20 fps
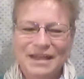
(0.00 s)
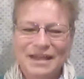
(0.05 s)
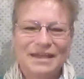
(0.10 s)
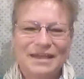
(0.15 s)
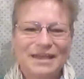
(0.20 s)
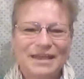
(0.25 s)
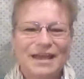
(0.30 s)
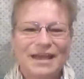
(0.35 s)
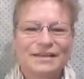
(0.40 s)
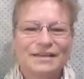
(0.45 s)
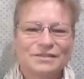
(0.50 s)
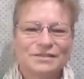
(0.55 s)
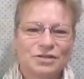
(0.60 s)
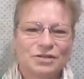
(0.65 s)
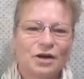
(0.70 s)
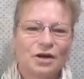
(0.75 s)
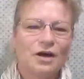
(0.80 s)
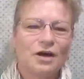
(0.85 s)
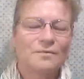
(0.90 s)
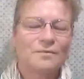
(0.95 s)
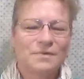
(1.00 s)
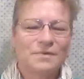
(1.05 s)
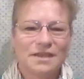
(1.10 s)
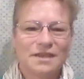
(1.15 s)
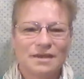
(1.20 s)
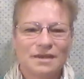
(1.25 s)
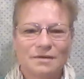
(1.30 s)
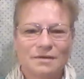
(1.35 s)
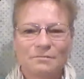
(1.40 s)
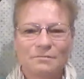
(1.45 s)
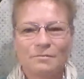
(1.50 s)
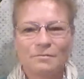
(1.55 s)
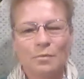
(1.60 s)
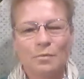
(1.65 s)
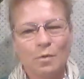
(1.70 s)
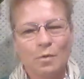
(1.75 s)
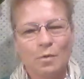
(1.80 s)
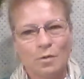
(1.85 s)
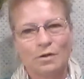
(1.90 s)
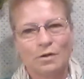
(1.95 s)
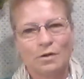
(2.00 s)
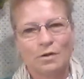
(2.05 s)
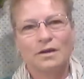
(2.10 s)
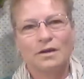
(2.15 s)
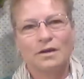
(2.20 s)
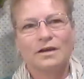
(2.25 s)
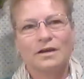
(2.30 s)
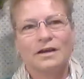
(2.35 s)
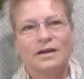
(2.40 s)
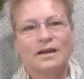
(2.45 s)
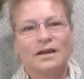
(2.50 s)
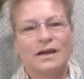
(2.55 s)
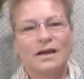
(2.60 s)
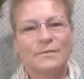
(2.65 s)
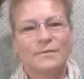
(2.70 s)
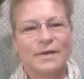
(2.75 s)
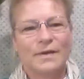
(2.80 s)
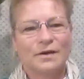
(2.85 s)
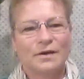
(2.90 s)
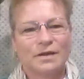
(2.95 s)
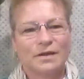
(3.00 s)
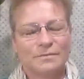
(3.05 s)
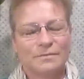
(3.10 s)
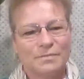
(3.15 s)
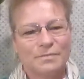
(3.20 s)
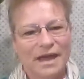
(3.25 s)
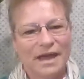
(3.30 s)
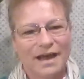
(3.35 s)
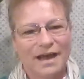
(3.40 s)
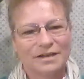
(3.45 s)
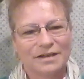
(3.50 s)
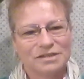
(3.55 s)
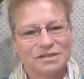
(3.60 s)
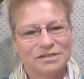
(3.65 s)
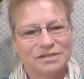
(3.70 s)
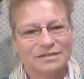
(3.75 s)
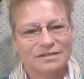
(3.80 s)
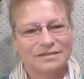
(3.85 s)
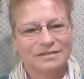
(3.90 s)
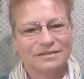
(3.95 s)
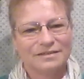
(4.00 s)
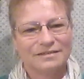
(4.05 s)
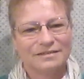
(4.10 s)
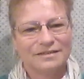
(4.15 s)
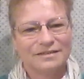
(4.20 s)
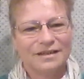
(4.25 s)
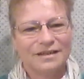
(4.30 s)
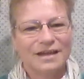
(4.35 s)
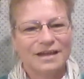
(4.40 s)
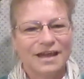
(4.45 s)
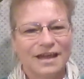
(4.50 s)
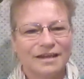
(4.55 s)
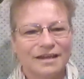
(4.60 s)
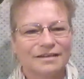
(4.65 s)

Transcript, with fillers: He has taught me more about compassion mm-hmm.